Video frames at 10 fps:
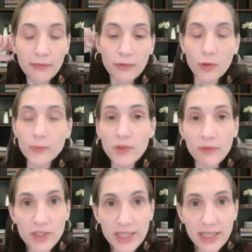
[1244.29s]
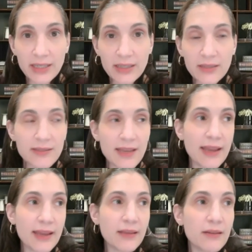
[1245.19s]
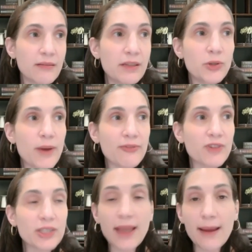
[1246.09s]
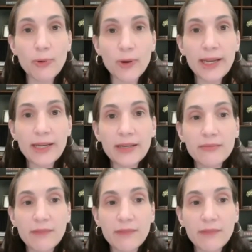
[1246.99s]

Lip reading: groups overseas and you have to collaborate